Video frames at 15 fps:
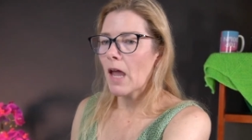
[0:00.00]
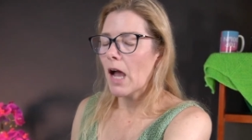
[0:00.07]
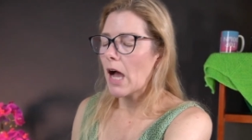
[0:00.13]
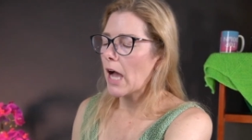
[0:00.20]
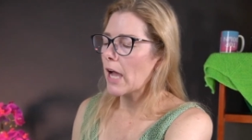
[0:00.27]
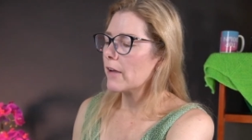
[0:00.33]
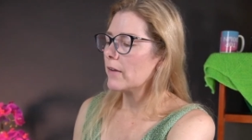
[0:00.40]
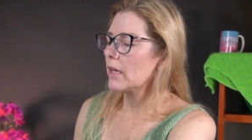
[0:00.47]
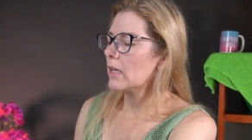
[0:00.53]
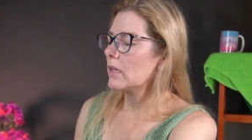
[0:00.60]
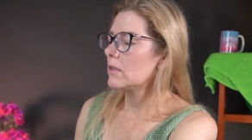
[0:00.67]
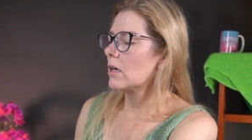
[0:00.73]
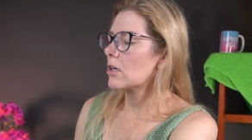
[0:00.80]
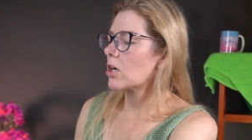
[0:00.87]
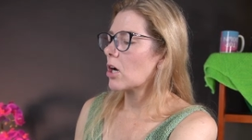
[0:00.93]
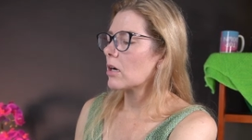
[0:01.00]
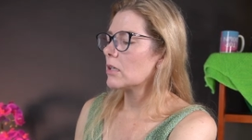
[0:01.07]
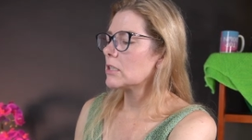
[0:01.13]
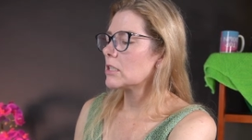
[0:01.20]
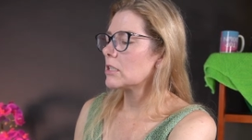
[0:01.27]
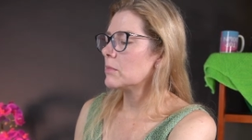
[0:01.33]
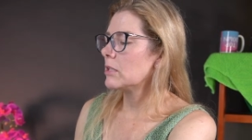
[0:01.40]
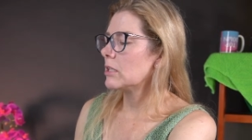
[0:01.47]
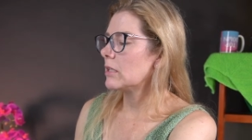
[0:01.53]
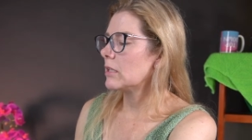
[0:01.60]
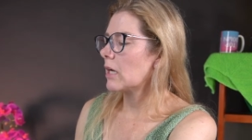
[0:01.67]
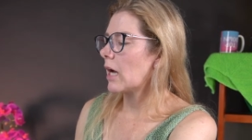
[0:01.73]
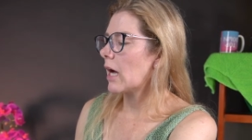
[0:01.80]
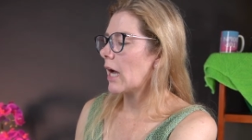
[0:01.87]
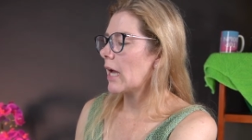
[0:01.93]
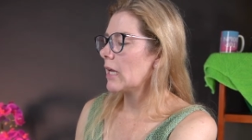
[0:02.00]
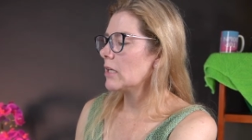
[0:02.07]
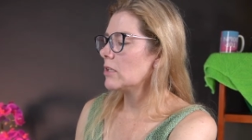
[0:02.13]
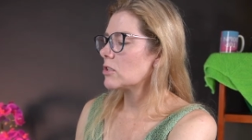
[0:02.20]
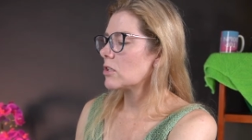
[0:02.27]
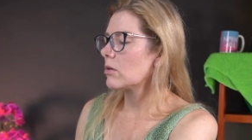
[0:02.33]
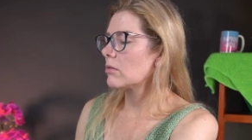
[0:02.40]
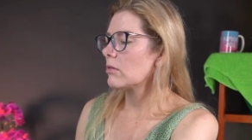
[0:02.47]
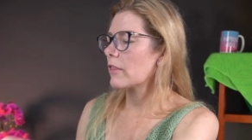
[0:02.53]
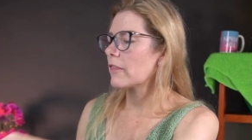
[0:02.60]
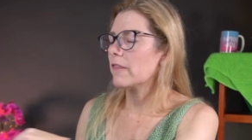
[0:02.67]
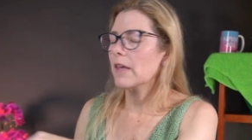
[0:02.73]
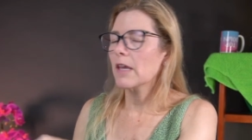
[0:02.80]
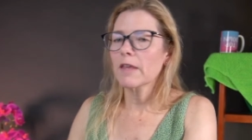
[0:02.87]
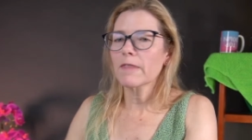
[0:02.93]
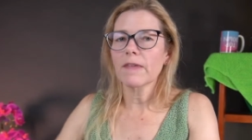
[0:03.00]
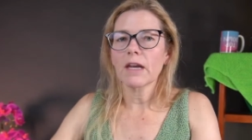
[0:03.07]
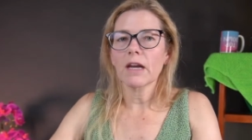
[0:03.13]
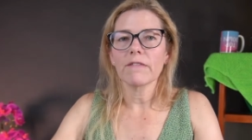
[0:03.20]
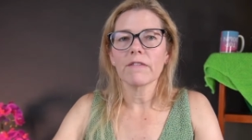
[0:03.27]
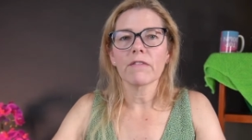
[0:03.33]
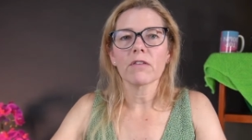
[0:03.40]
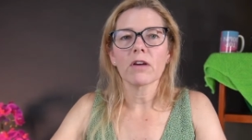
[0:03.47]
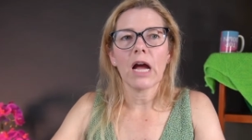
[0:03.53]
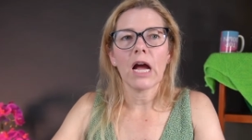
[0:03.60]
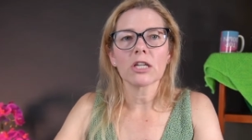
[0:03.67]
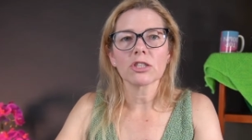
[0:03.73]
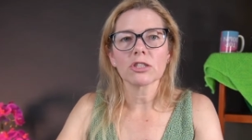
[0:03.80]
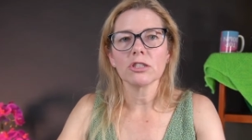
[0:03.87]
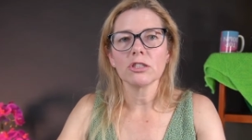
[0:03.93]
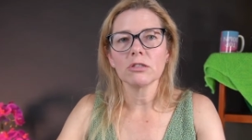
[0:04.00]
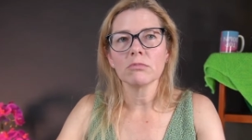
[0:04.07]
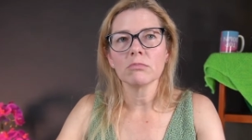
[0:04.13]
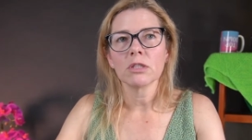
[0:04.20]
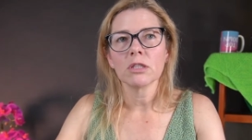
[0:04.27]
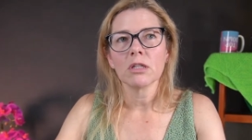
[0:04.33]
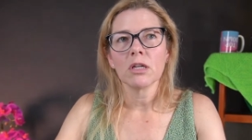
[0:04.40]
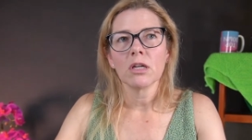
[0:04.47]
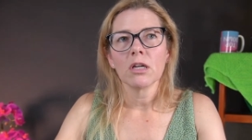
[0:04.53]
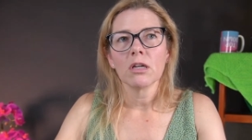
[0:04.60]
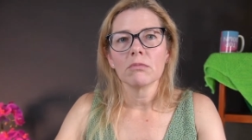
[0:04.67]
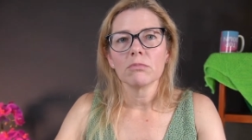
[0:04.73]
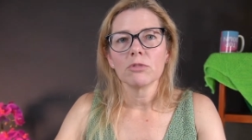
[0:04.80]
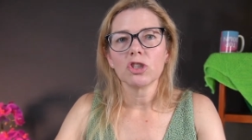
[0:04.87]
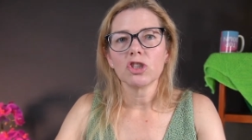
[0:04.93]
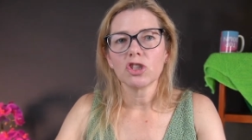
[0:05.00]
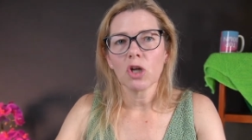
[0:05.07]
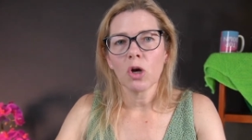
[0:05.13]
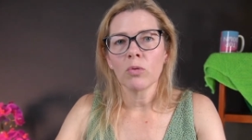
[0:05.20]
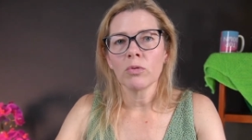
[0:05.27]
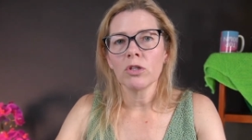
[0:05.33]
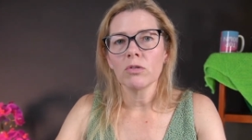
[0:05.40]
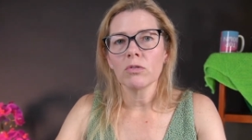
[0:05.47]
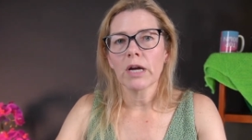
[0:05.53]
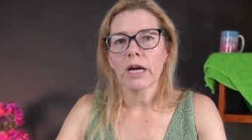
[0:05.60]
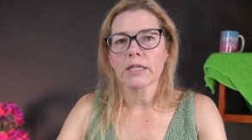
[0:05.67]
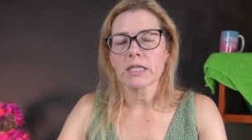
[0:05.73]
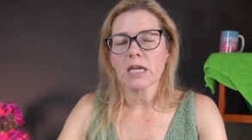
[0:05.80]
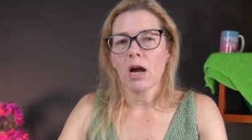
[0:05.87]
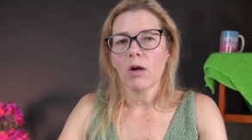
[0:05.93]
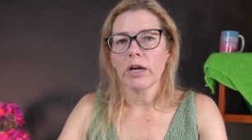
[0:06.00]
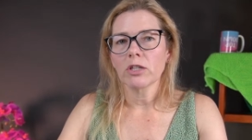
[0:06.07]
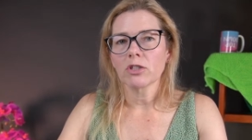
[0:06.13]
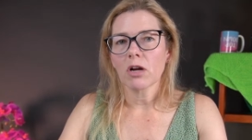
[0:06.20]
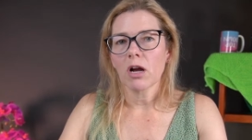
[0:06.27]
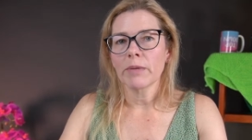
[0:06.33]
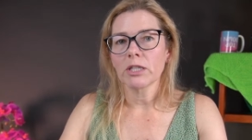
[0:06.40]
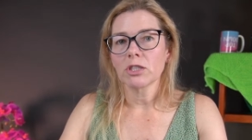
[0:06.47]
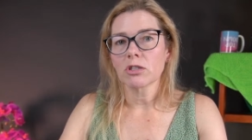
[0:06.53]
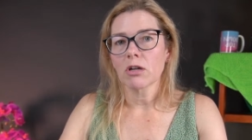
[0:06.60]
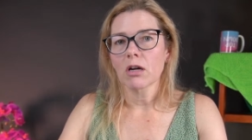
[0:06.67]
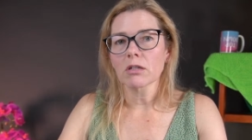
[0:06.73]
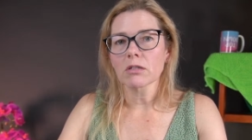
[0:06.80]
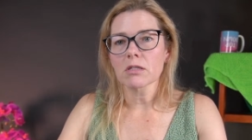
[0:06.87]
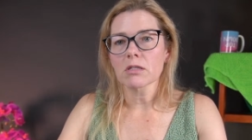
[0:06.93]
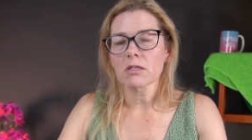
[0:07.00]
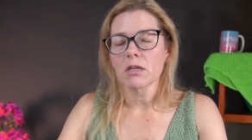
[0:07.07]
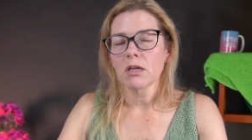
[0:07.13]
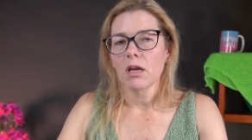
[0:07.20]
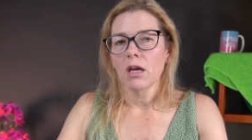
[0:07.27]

it occurred to me, I don't think that I've ever actually shown you guys how I draw my charts.